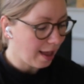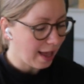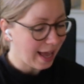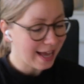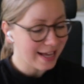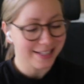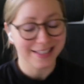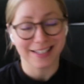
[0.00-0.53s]

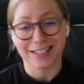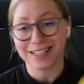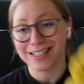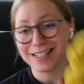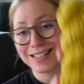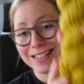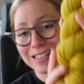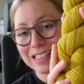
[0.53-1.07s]
as does
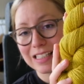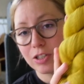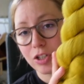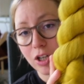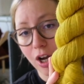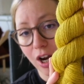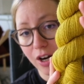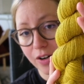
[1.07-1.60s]

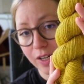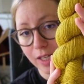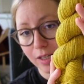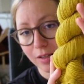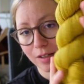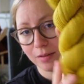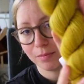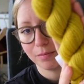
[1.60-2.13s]
Curry,